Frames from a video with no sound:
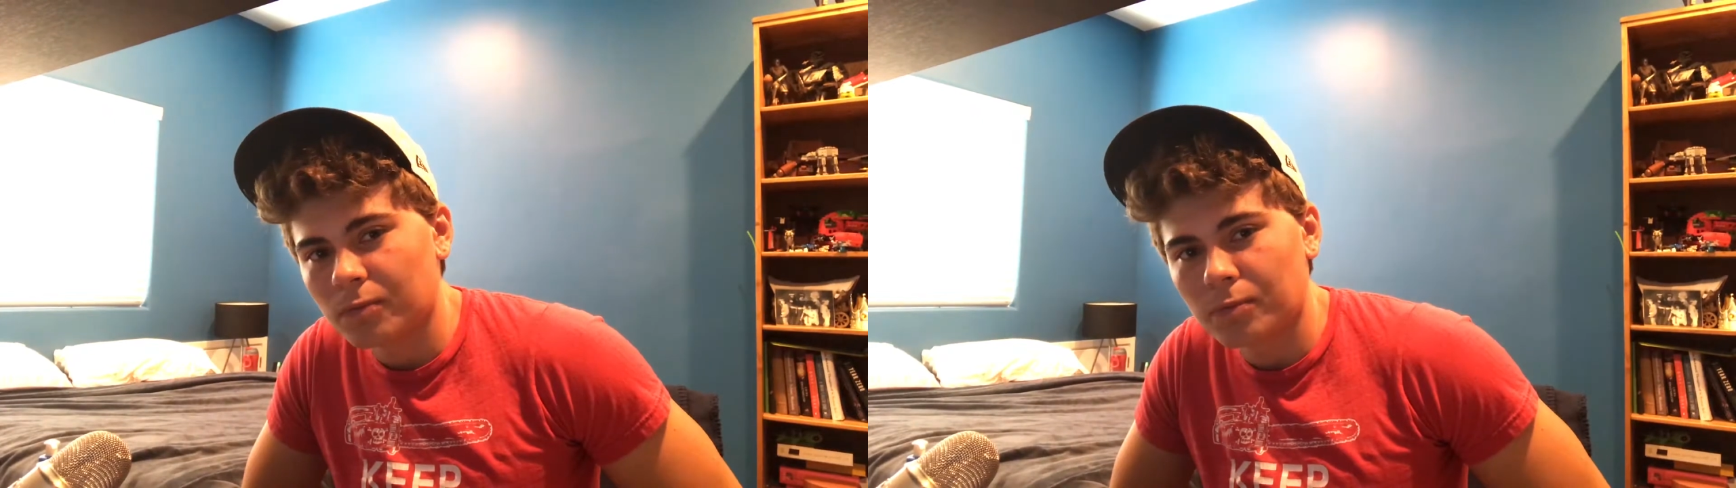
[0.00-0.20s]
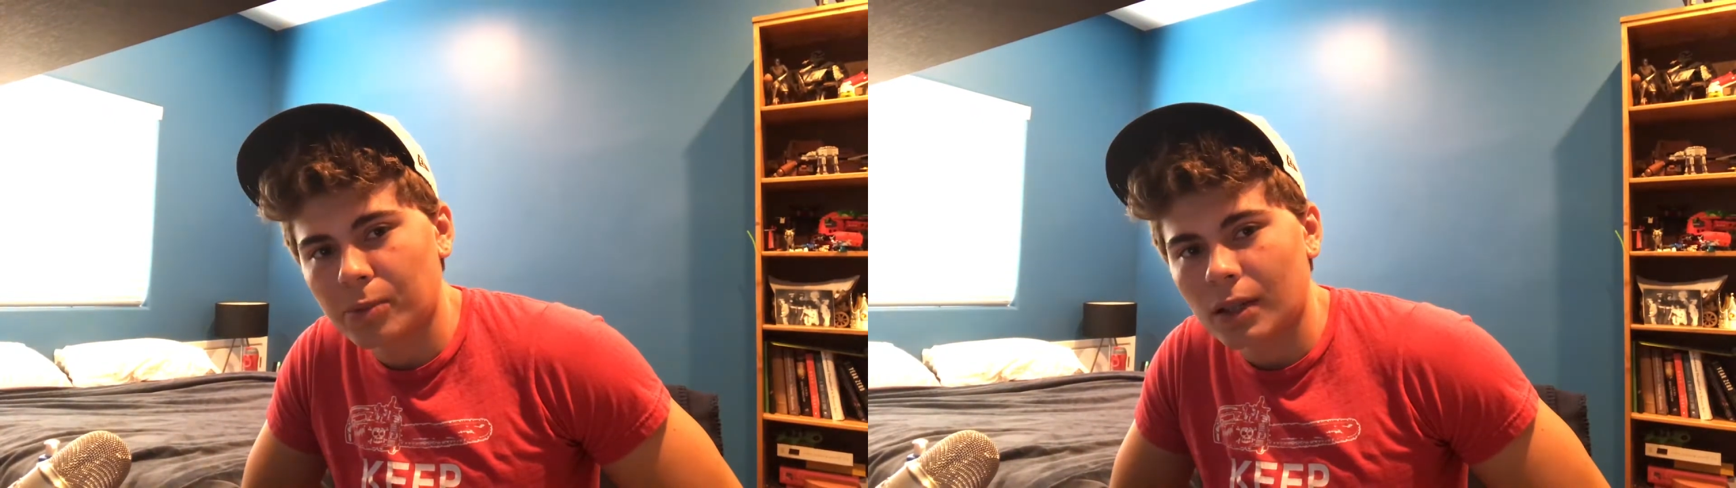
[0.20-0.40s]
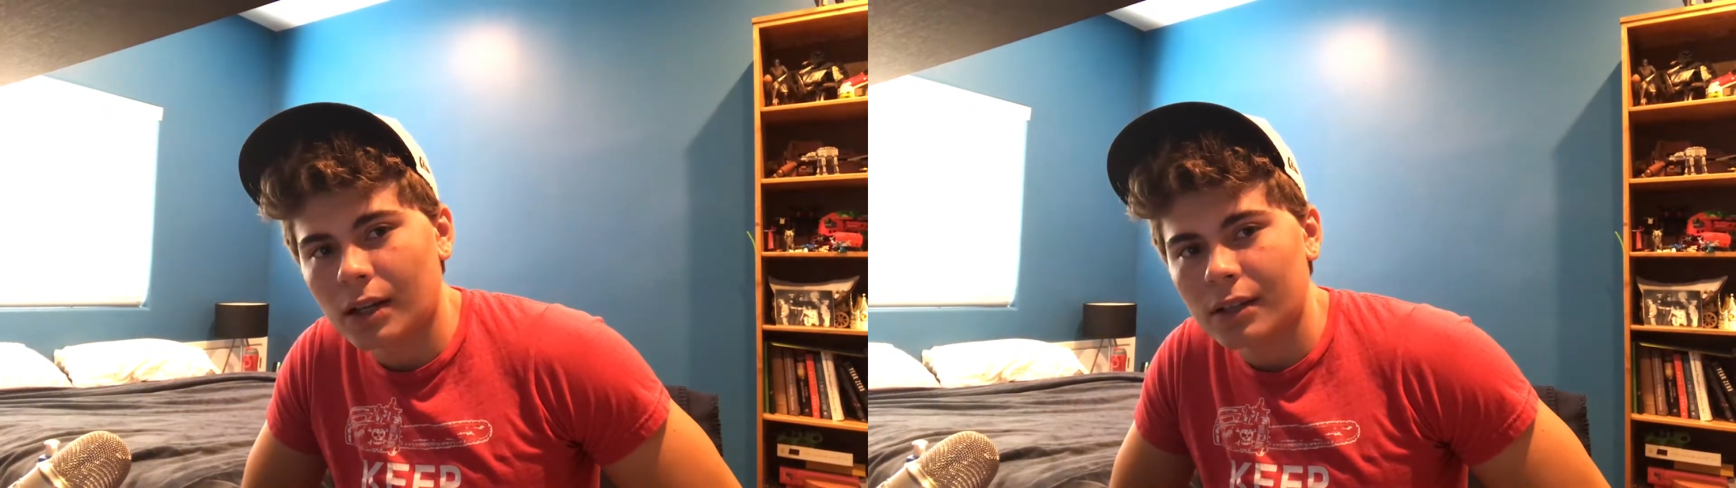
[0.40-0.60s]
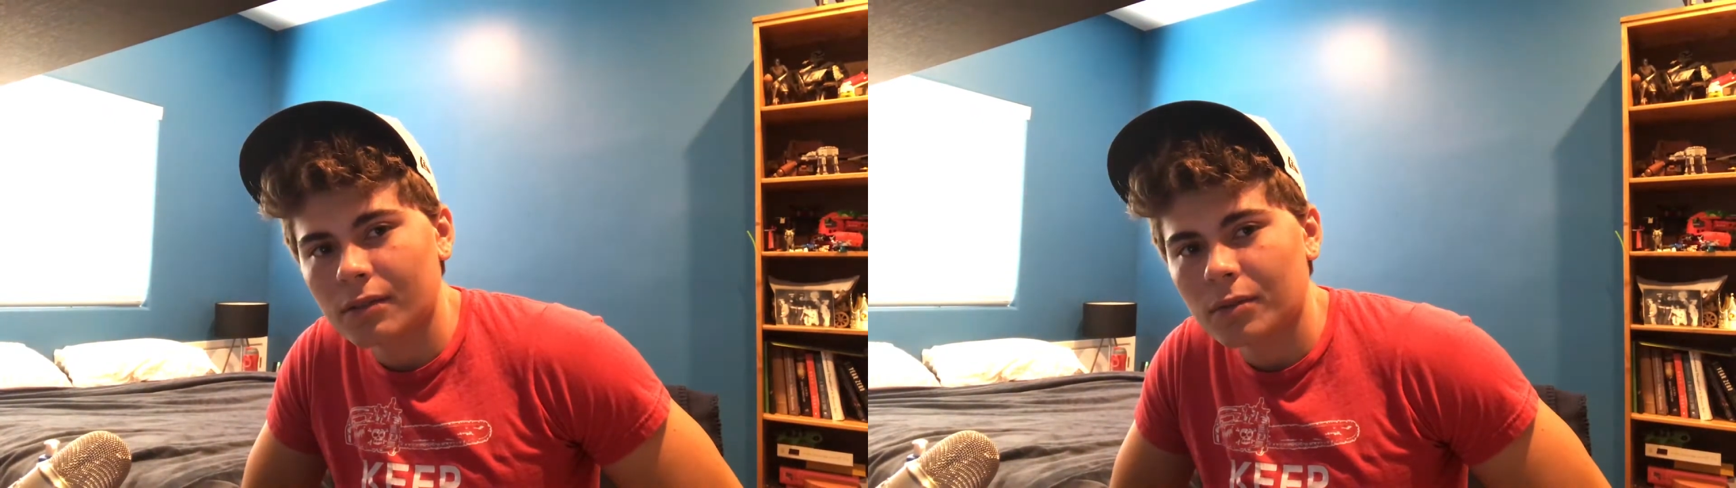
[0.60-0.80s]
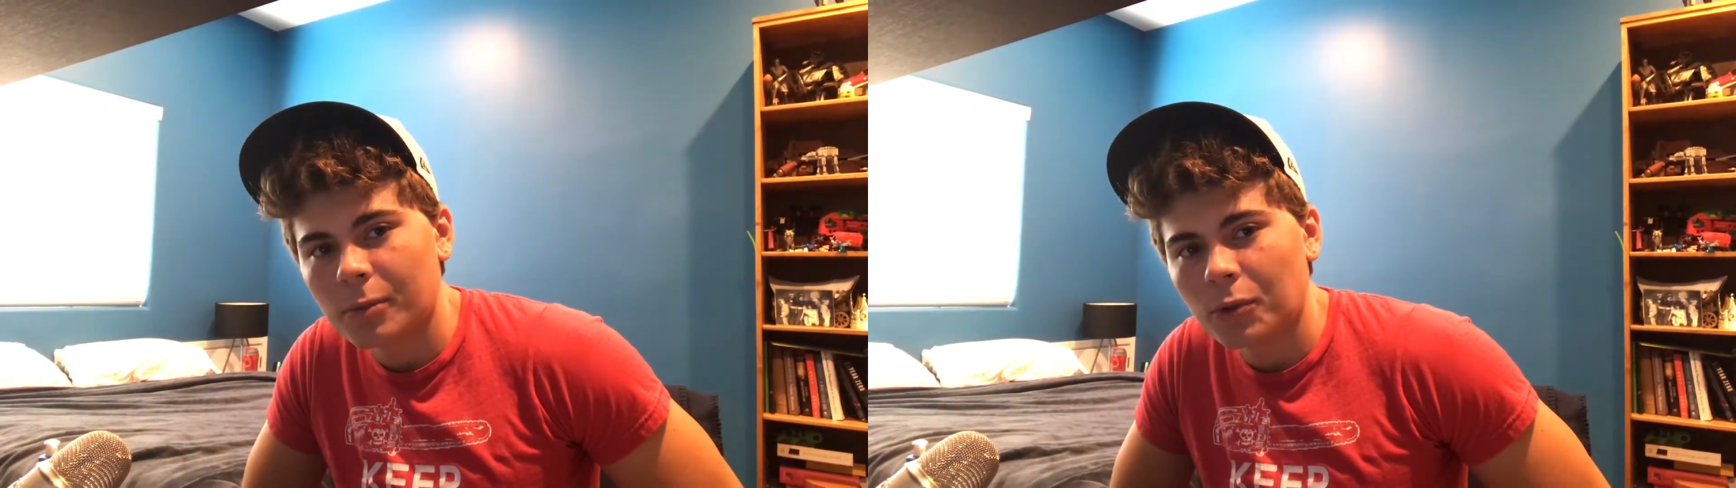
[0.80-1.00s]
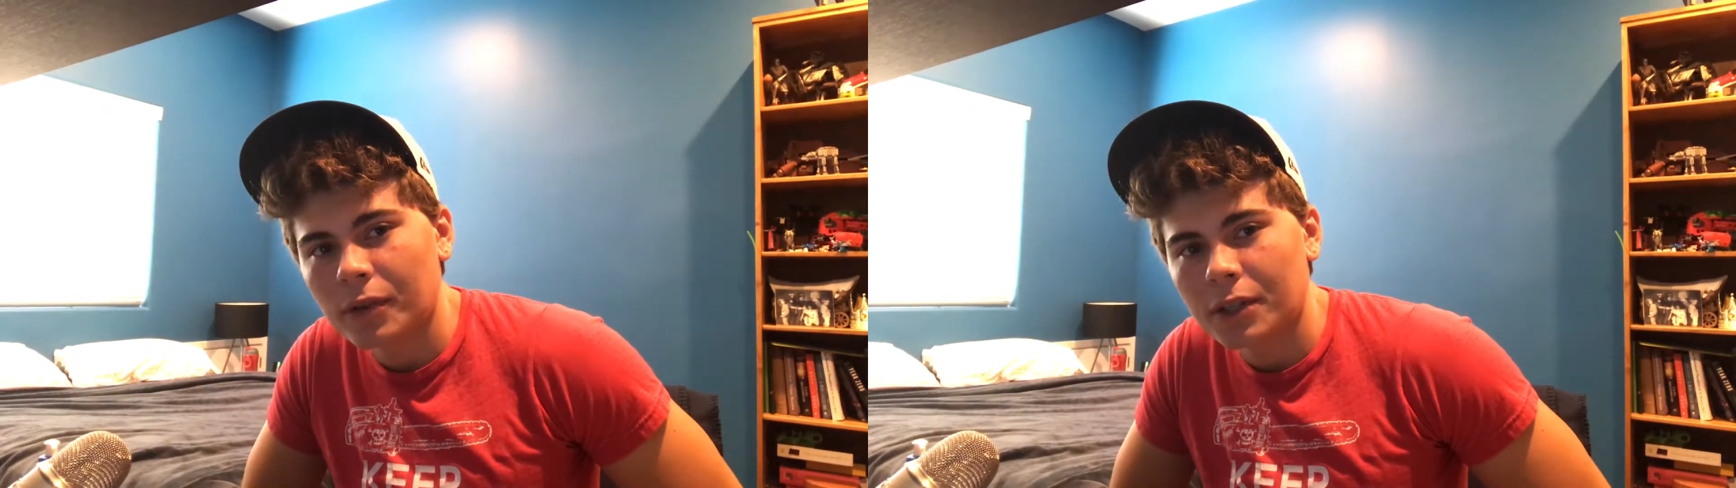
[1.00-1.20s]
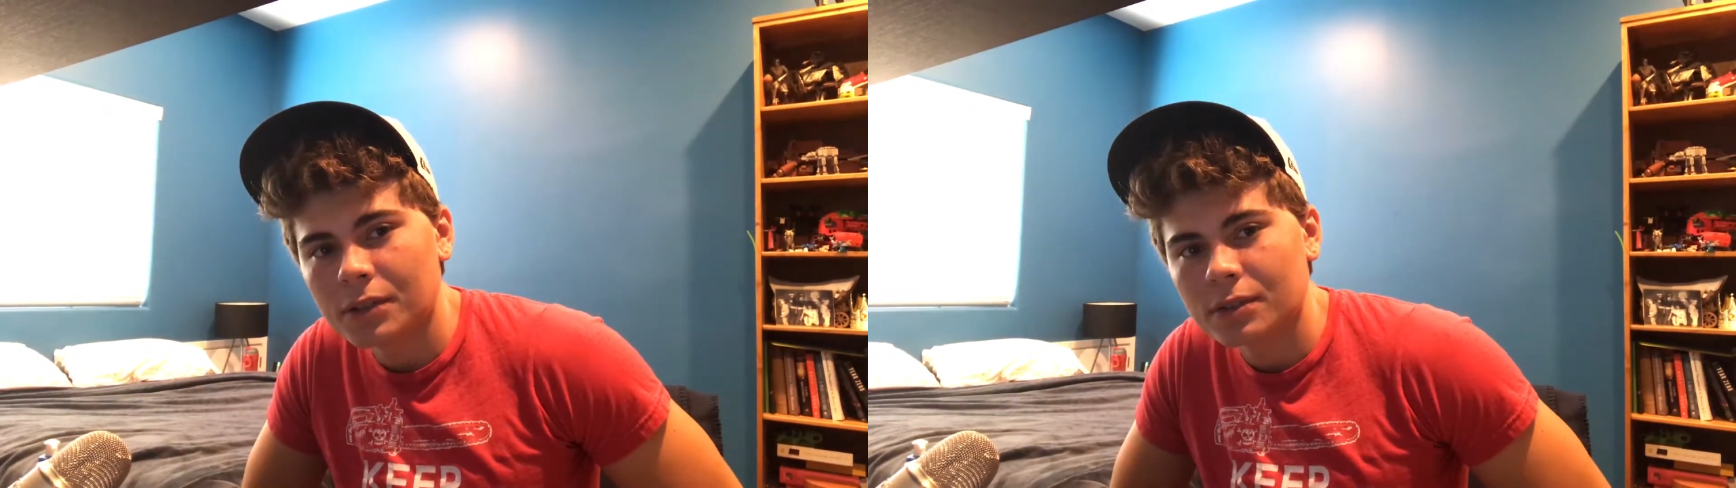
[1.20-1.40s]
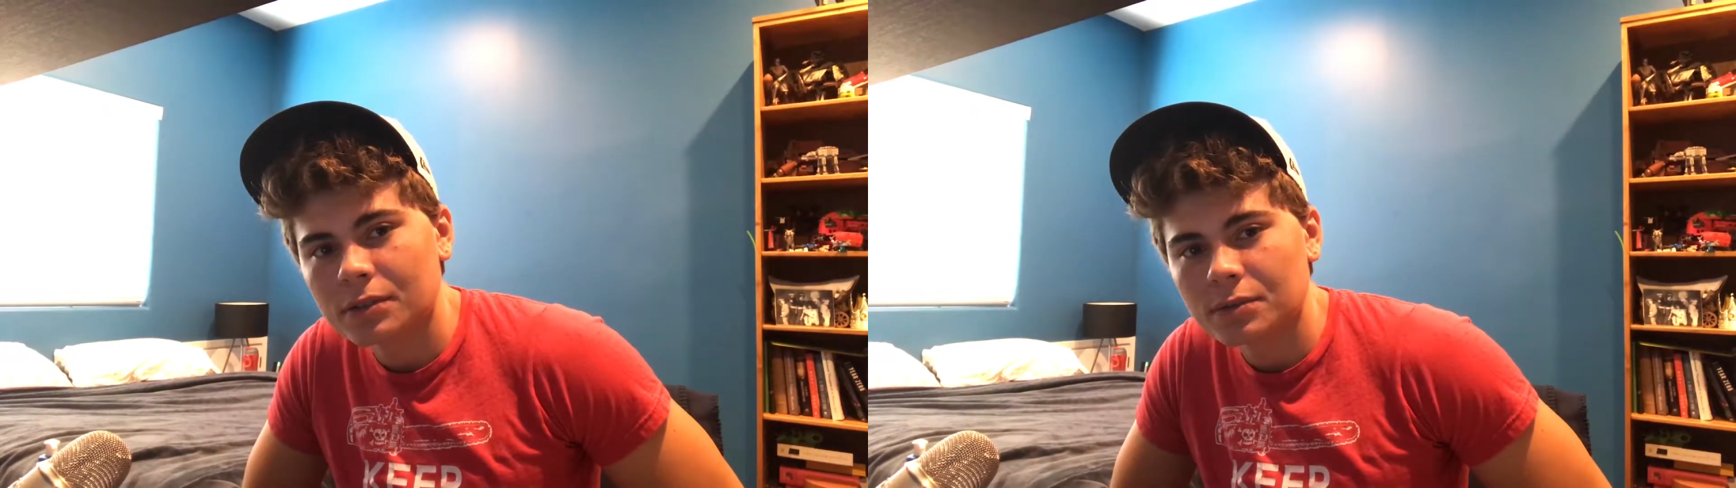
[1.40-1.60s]
plot of the movie
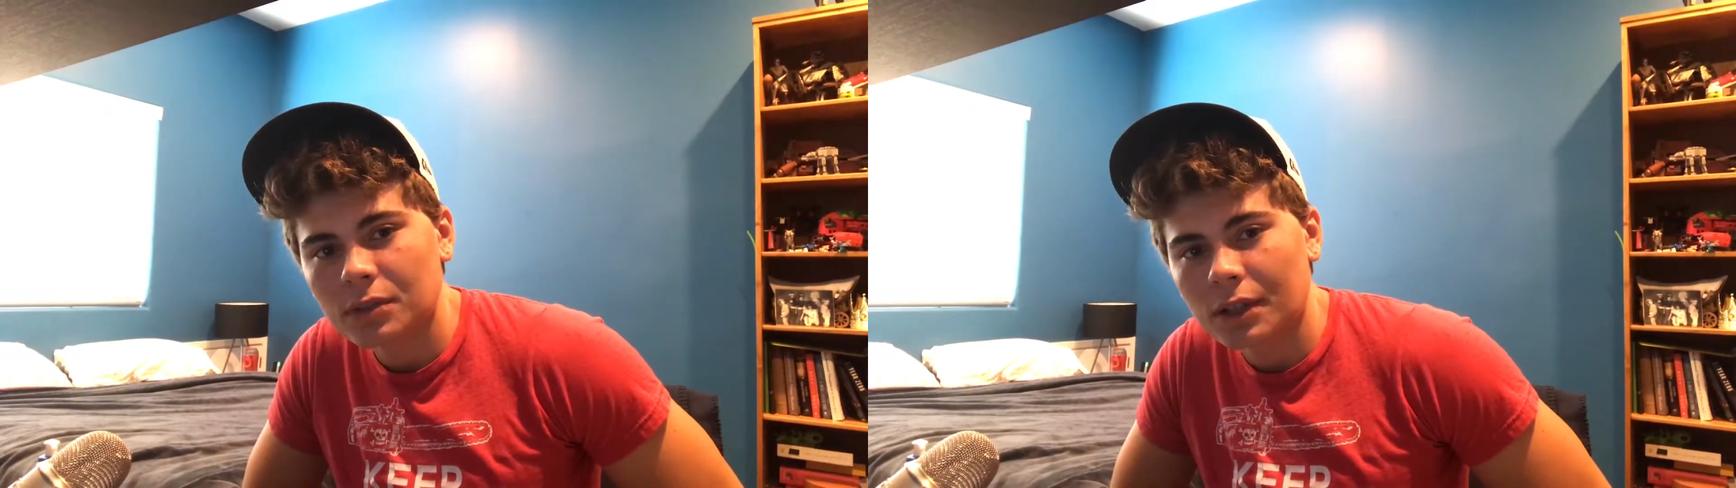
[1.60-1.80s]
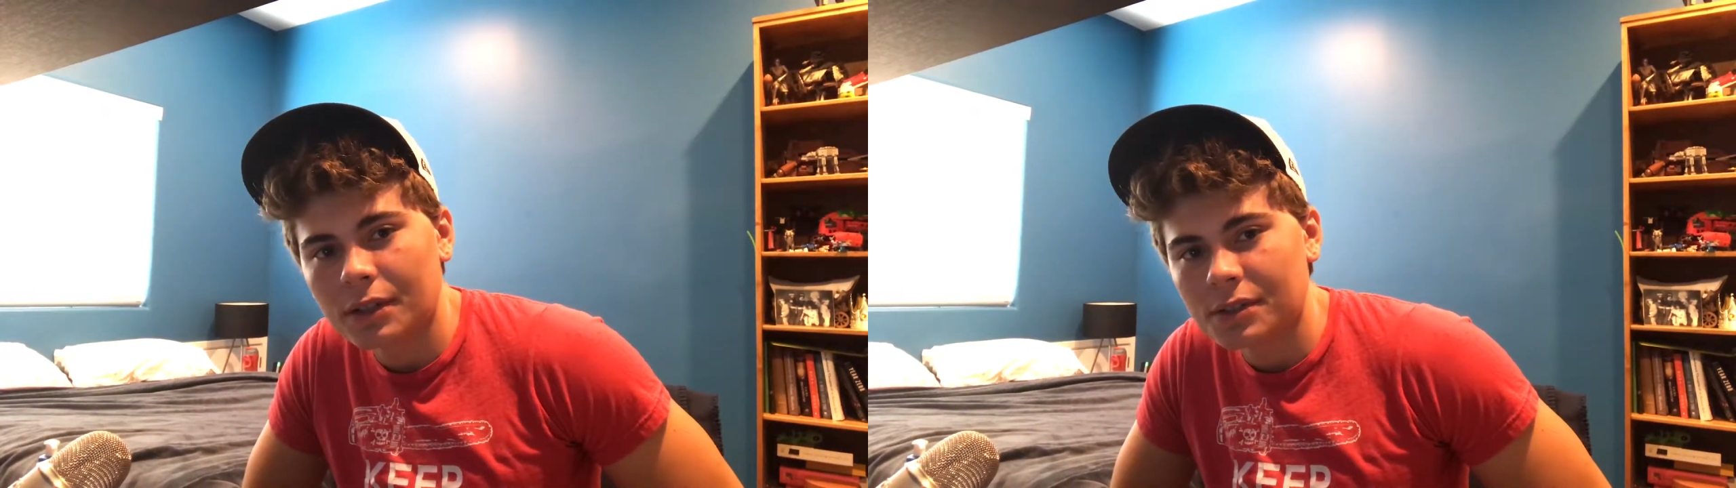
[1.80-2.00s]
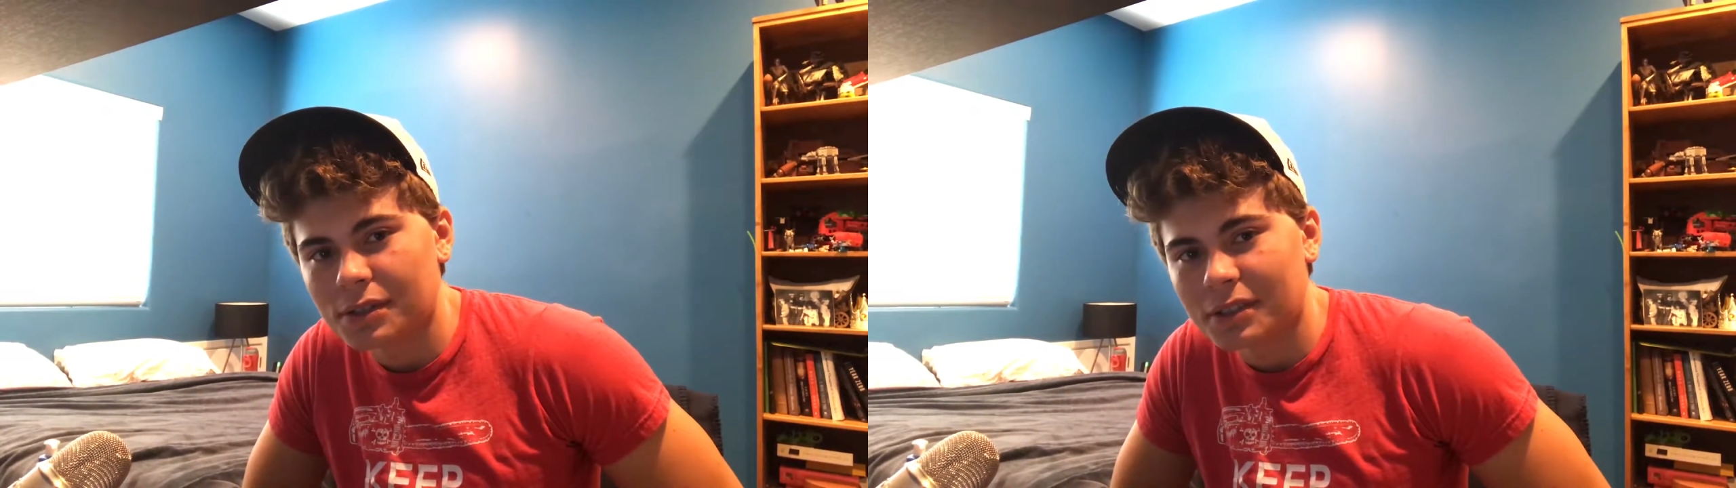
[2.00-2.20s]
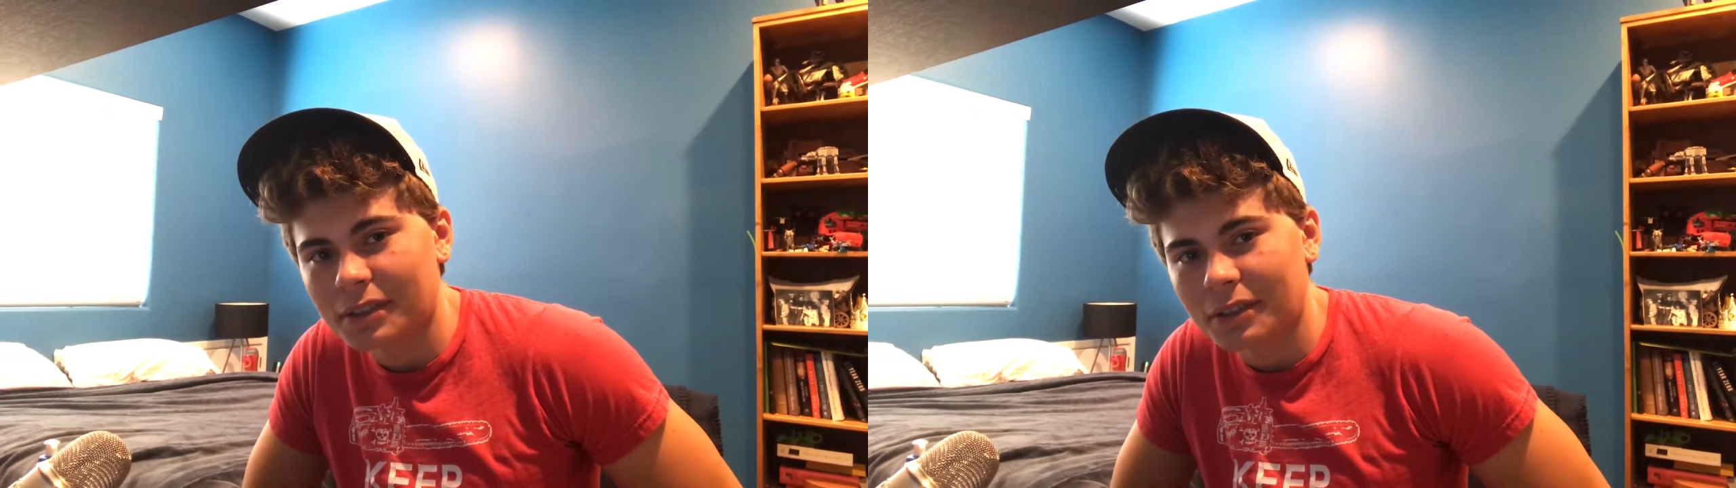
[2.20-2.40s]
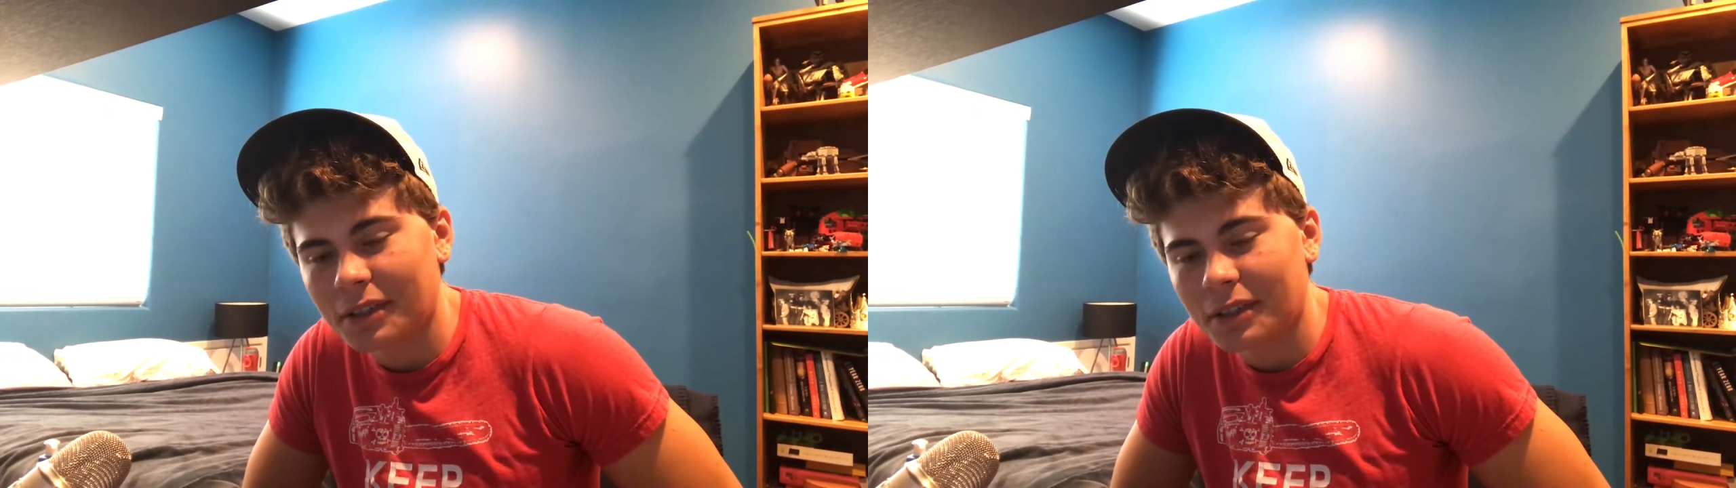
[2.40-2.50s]
because